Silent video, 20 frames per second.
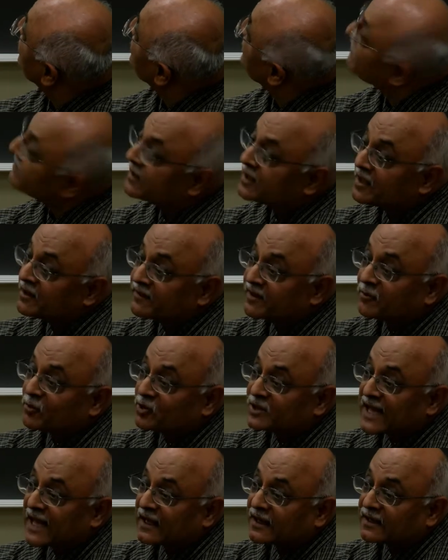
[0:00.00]
in infant
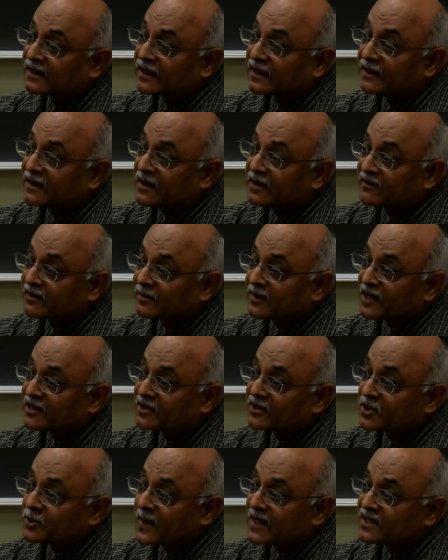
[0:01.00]
mortality from
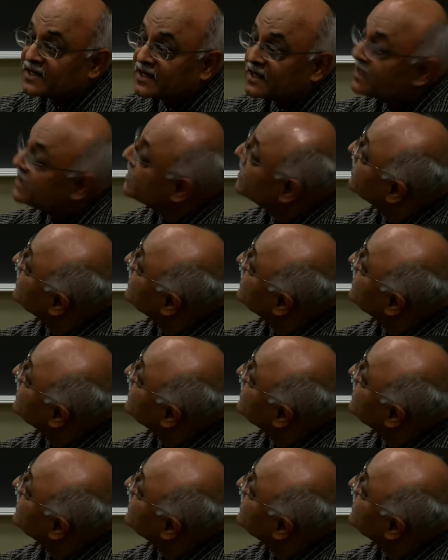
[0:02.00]
120